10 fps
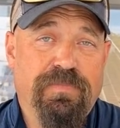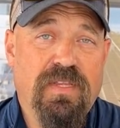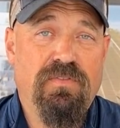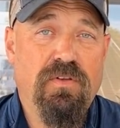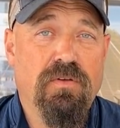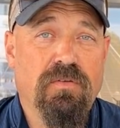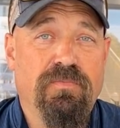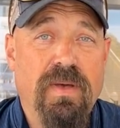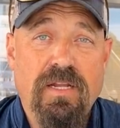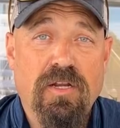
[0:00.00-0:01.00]
If you've
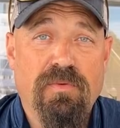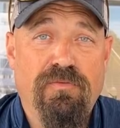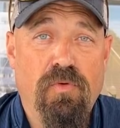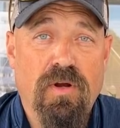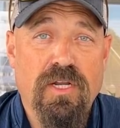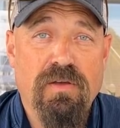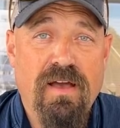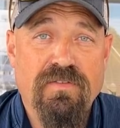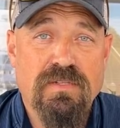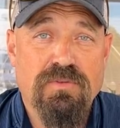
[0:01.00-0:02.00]
been here before and you
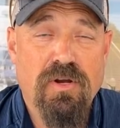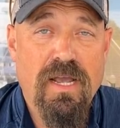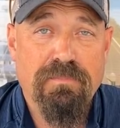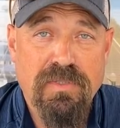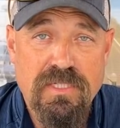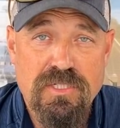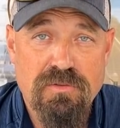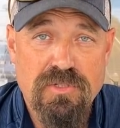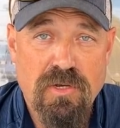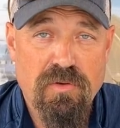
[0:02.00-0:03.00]
haven't subscribed, please
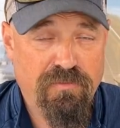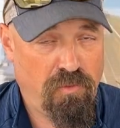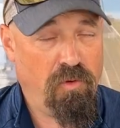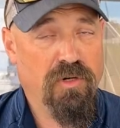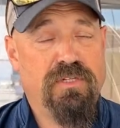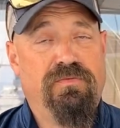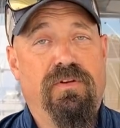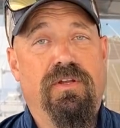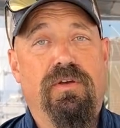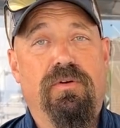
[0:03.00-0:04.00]
do so. And of course, if you're
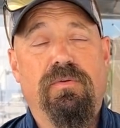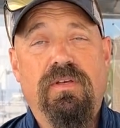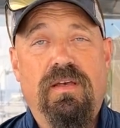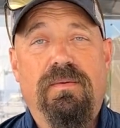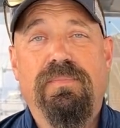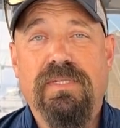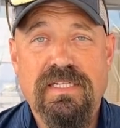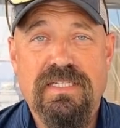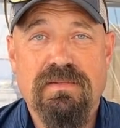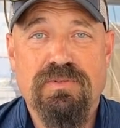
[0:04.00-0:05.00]
new,
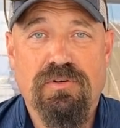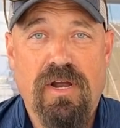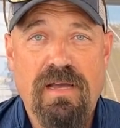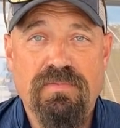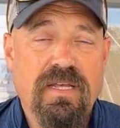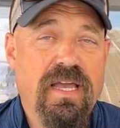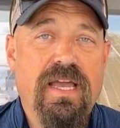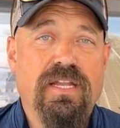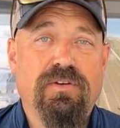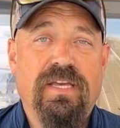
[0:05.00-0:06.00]
please subscribe
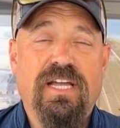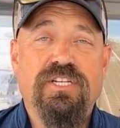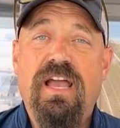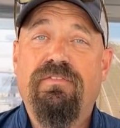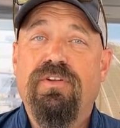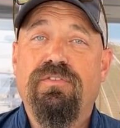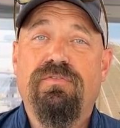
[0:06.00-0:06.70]
and you'll catch every new